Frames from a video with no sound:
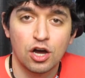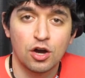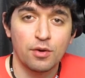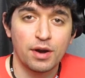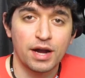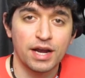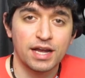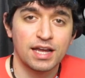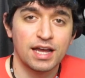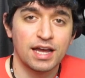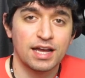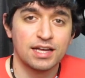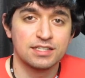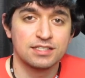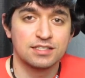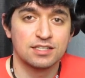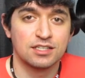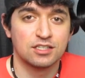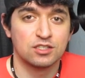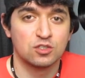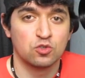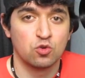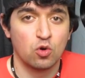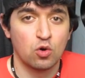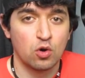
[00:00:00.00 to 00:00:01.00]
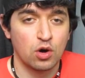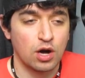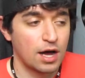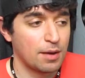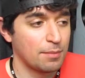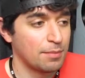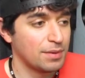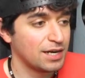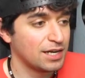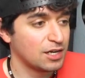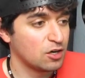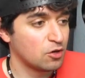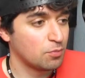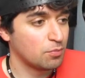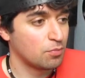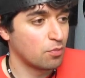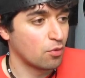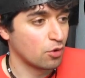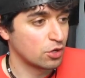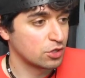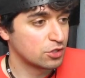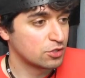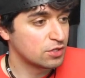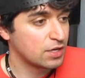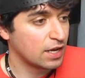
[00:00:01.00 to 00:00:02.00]
All right, guys, so I'm a little
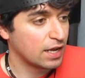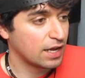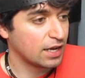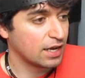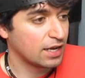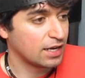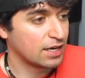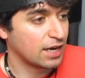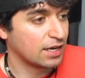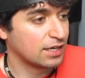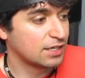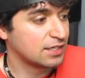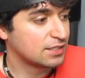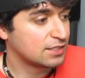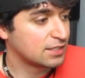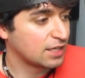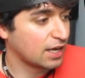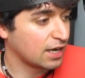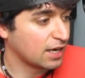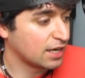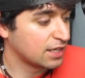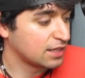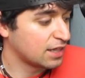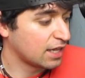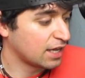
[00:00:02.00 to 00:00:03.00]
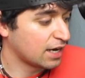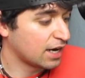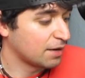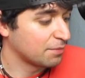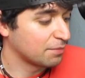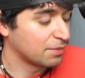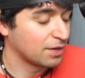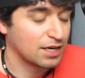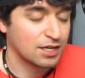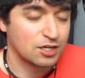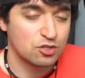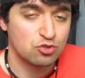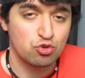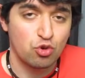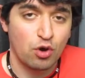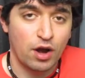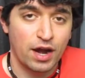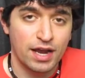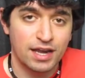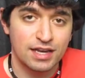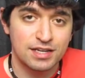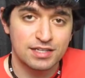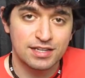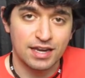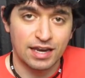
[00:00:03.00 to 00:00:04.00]
bored today and I decided that I'm gonna
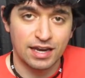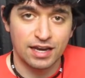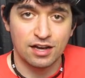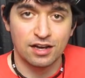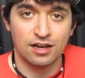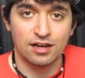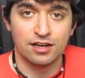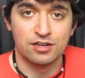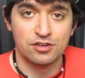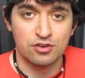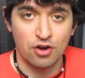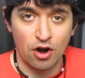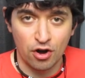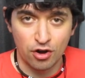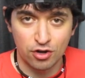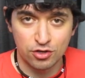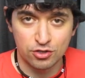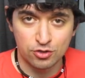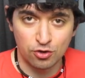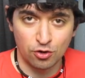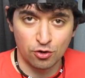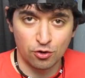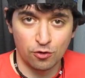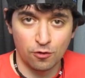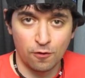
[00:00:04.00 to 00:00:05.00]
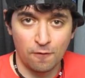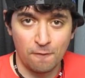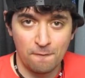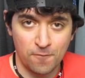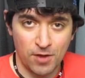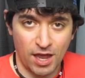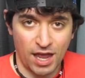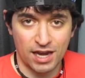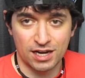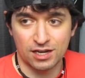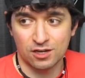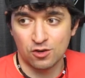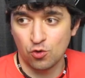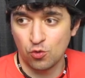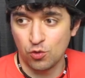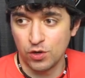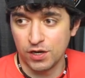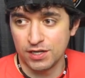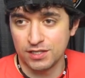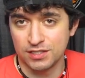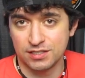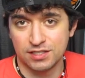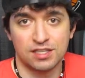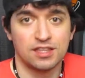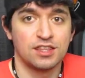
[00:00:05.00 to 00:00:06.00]
try and take a Naruto fan
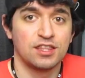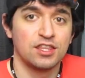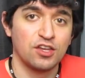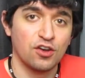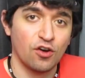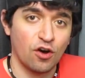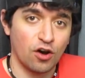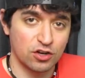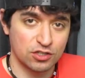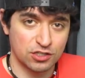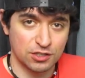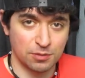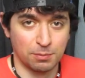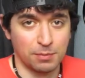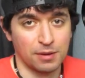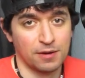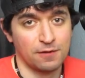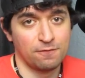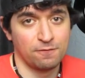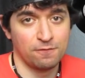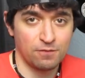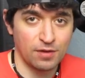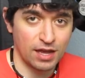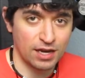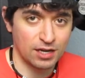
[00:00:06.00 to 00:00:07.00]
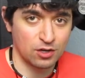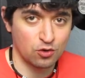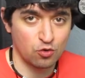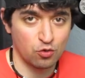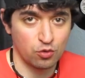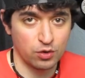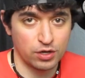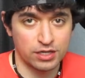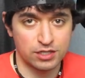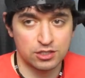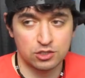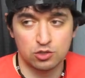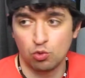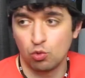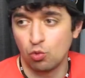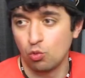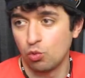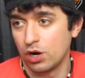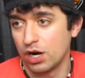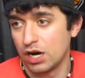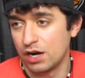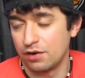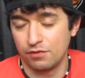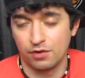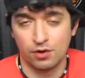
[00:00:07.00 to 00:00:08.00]
quiz, the ultimate fan quiz,
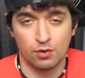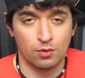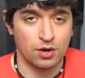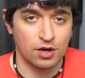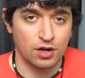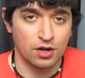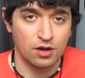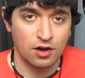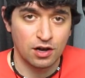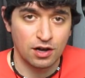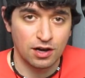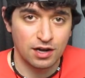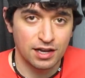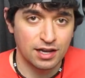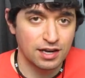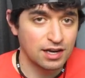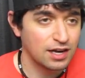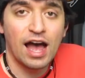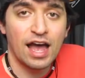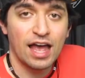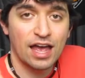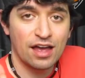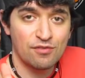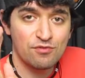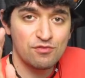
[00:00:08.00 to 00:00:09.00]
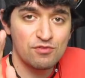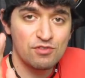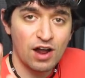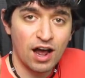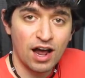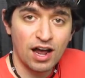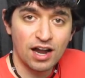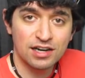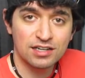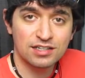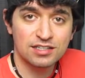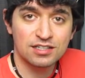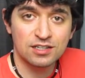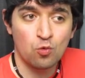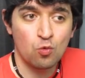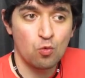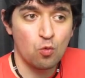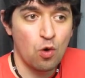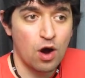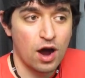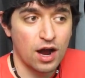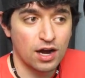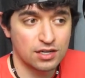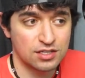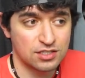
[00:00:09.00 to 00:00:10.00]
whatever you wanna call it. I have not
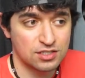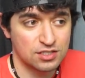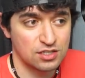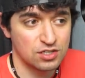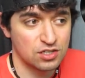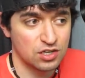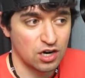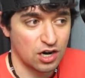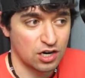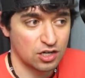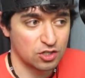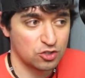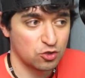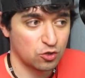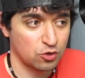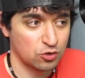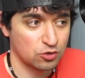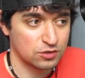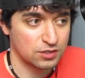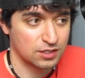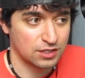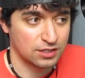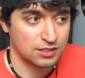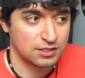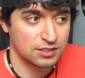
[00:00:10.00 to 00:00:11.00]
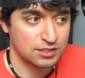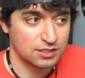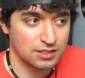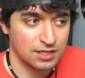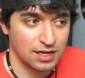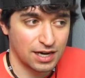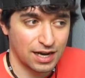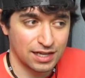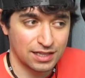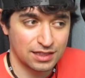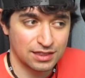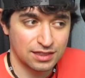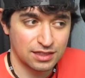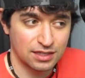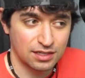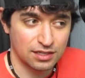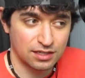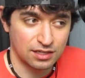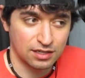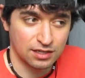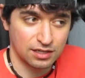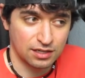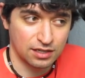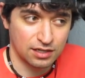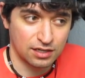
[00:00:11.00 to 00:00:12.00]
watched Naruto since like
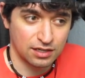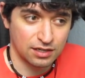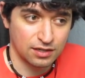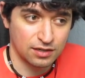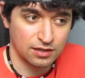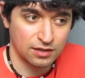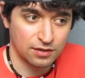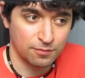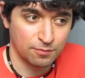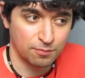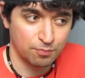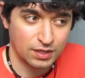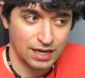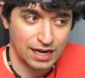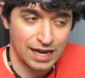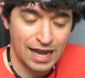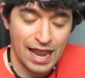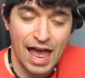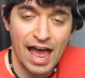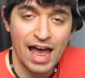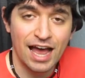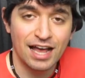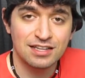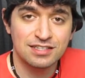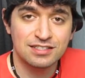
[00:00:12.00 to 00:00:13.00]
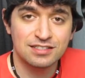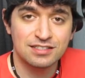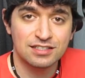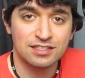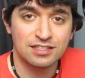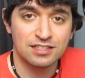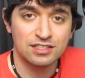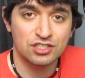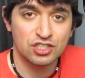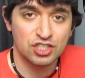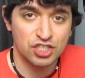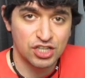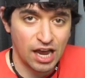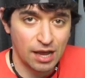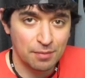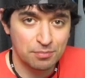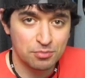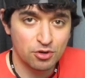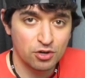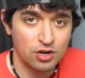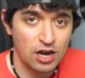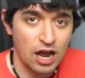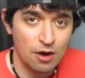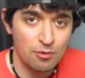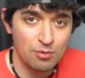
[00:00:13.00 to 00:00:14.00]
the last
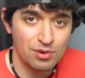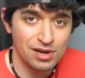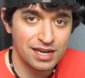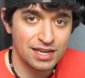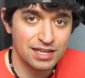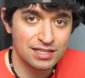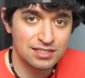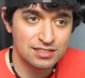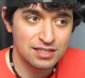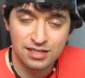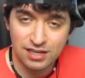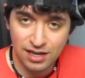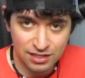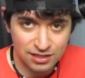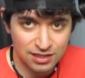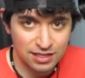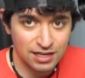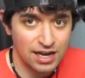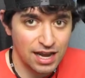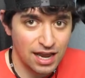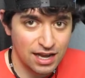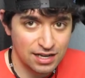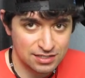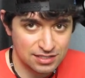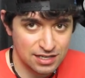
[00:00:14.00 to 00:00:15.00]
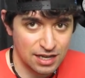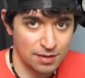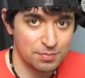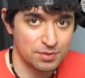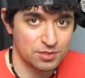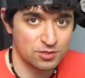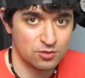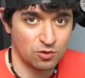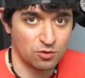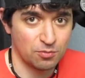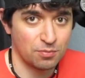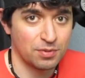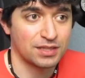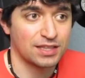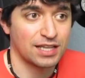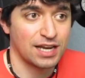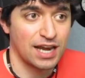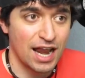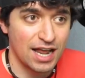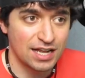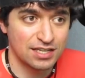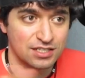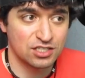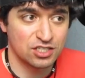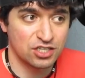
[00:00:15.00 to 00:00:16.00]
chapter got released. Not the last episode, but the
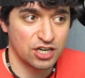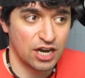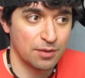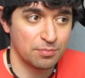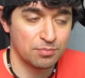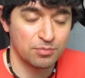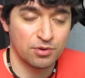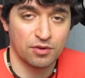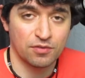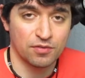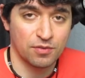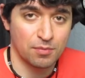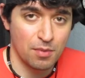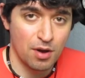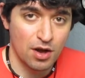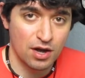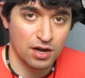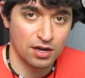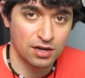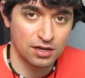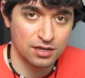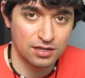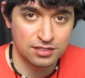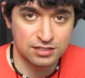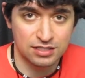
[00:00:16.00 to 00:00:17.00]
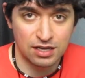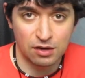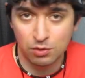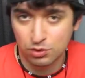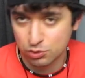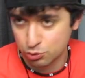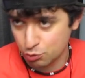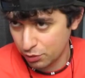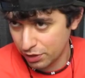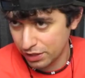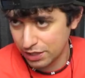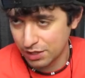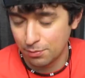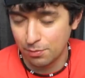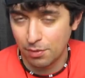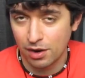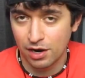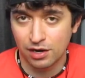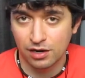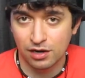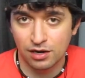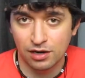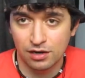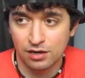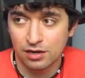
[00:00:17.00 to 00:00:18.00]
last chapter of the manga, because I was reading the
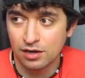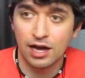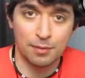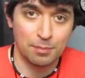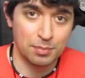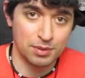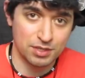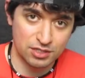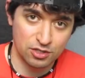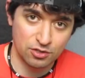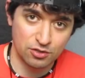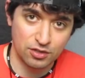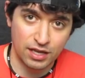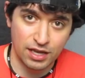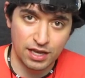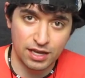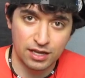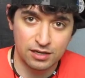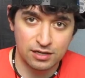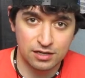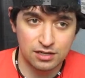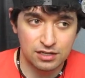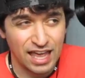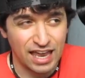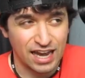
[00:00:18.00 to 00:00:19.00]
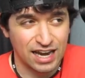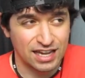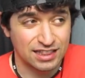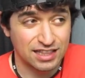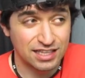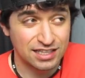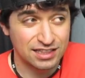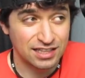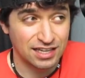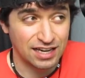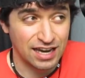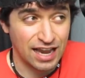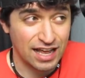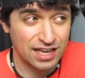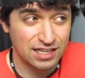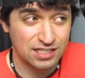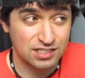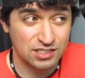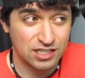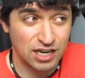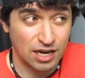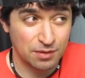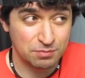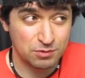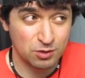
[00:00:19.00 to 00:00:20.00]
manga up until the end. And I think the
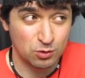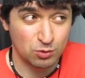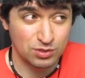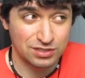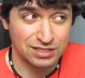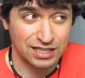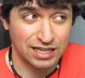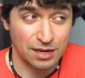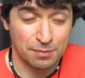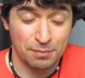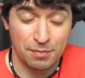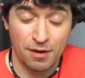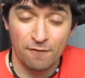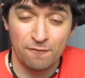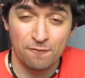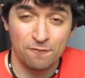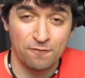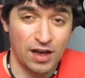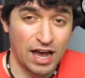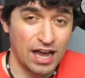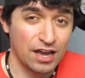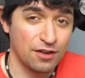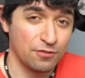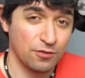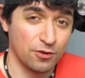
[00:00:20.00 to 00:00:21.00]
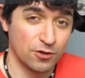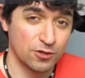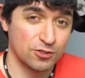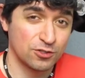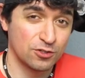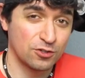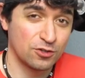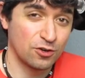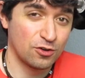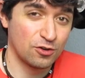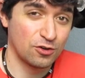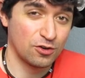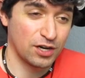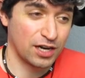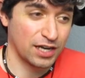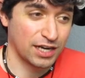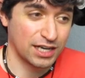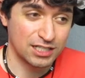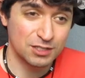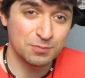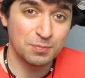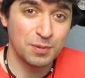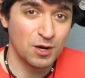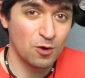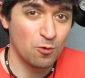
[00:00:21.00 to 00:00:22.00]
last chapter was like about 5 years ago. Like,
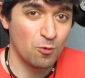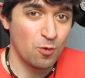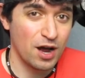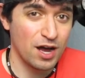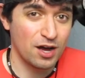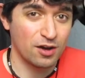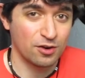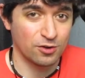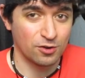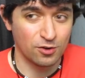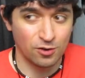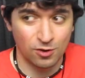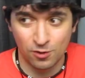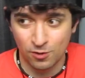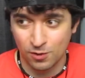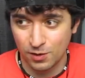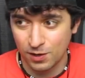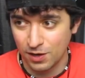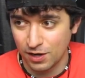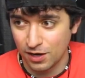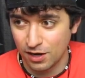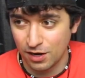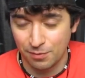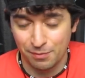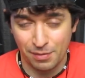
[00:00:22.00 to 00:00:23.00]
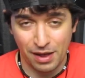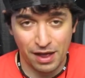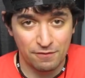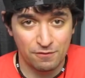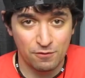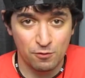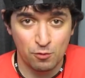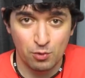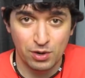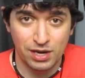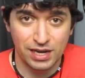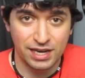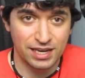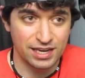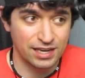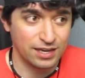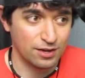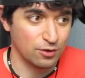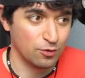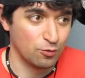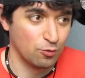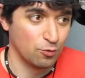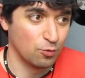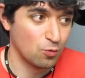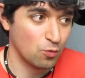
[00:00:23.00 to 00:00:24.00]
it's been a while, you know. I haven't
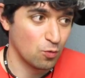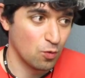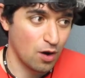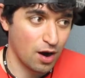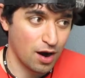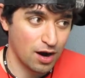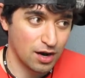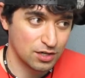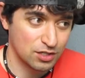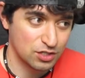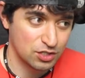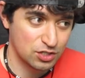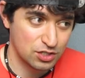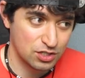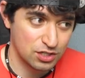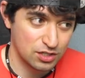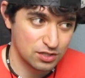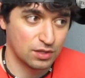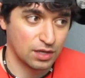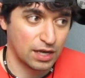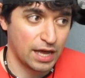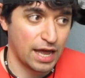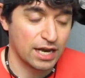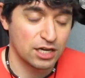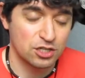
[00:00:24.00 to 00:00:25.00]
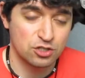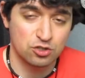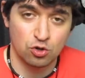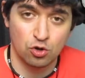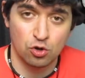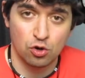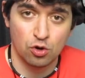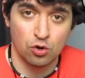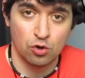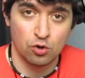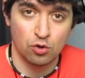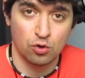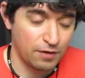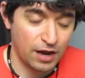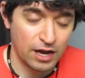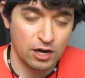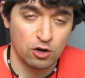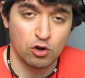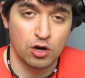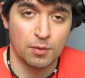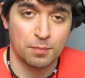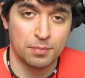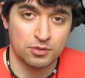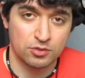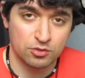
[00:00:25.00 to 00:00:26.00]
really watched the actual
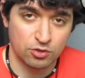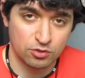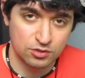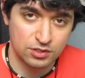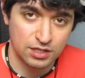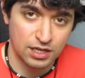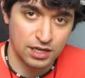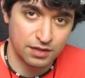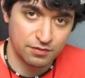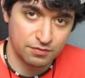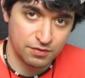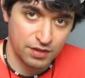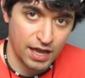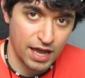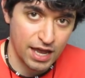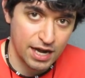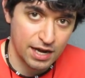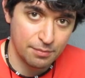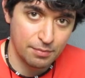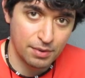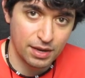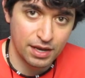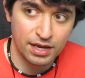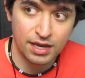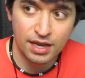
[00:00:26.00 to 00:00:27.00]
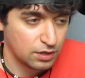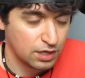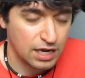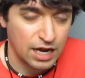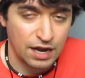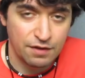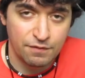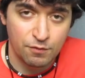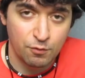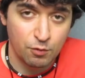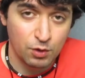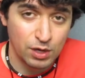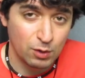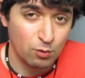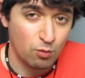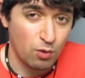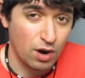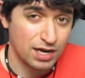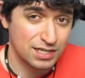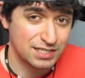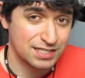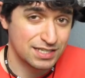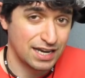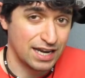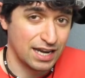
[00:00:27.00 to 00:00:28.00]
final episodes of the anime, and I haven't really
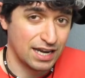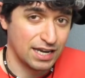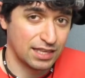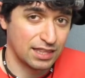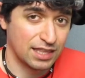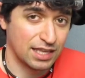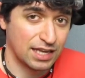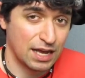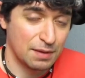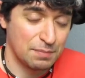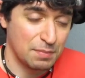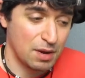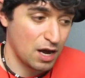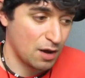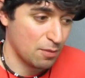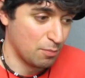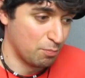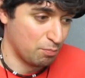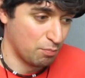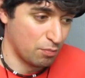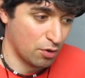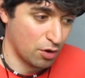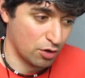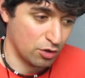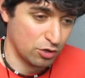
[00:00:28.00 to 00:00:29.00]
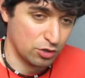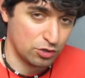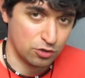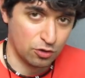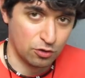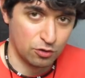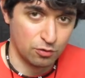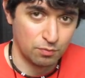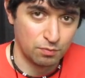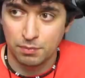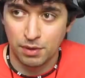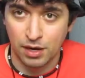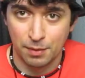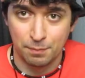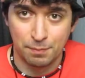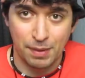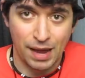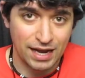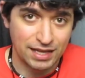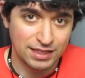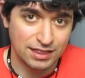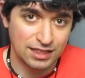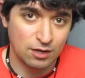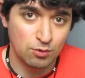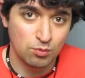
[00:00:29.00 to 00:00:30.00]
watched anything about Boruto. But
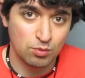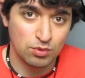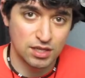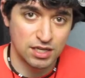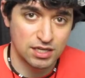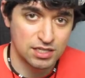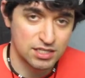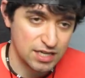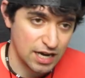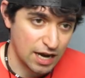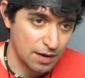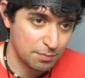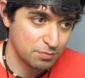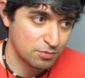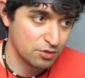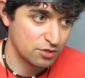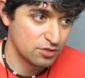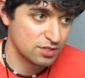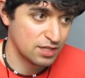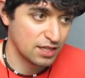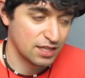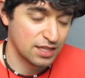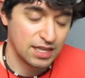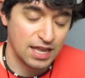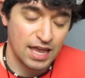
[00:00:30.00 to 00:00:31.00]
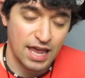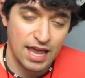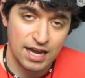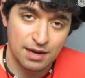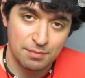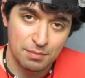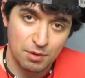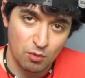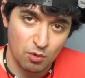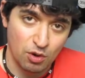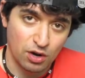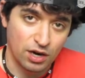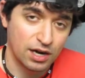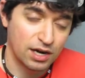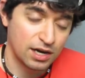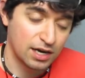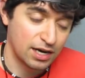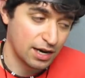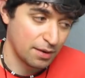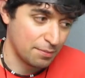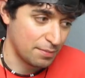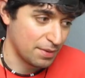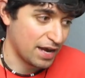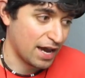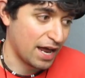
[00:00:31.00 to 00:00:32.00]
back then, when the chapters and the anime were
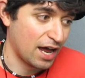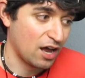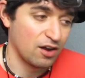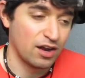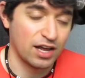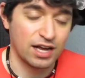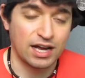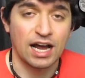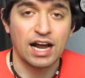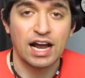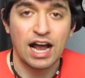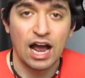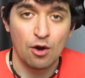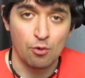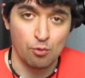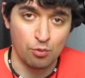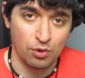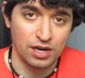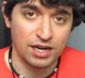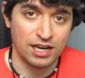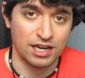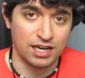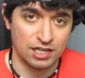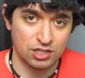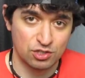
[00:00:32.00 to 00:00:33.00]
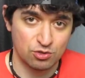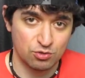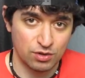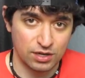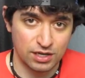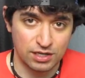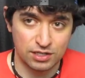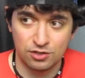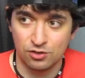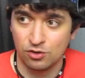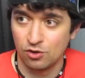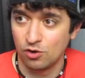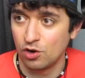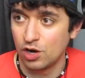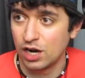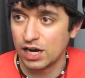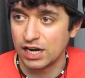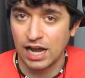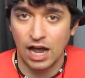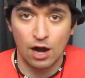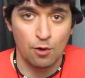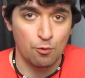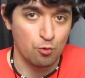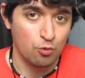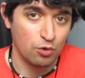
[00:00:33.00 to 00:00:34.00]
coming out, like, I got really into it. You know, I
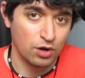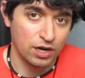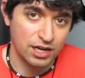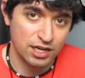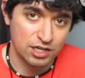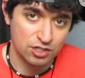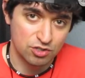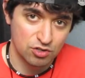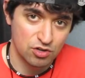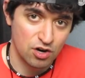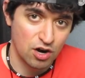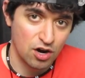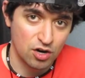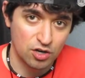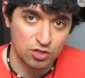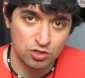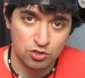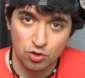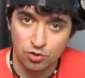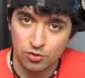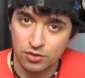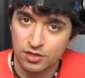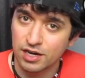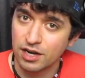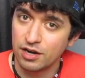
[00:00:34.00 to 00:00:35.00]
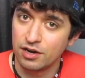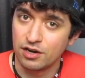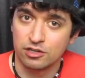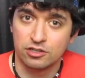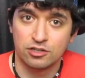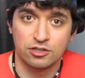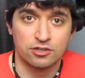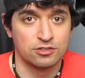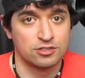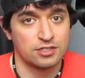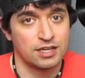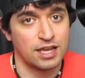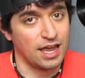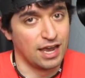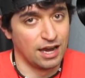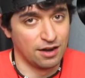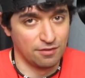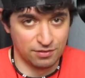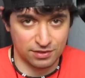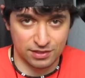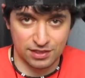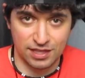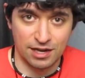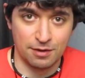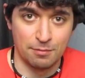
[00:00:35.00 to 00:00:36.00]
got really into Naruto, the characters,
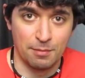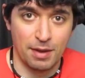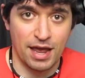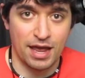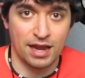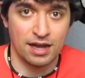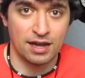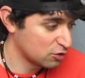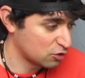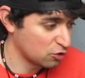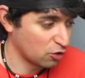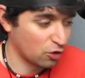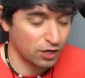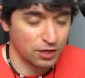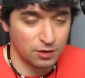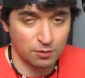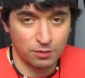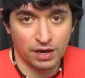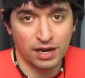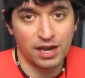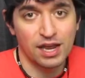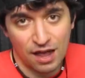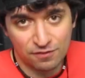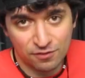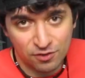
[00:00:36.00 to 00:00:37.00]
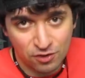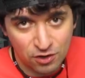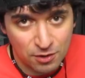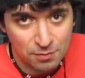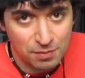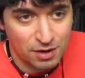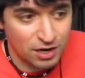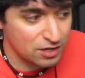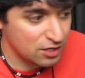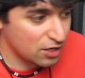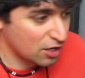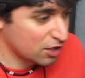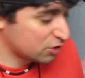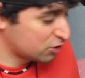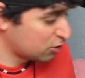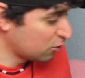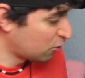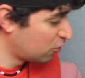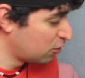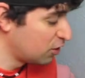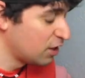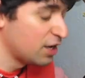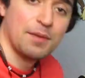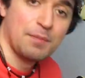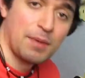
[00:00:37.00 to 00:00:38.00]
everything, man. So anyway, I've known about
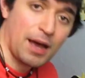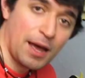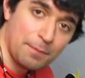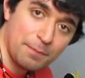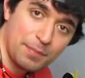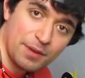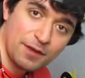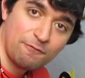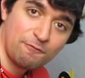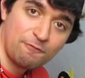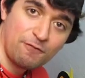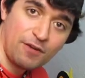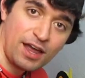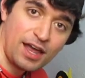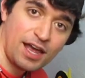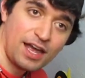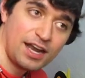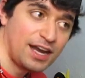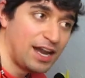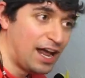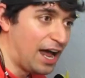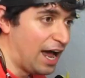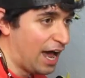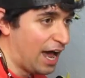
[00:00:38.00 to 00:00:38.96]
Naruto. Am I a big fan?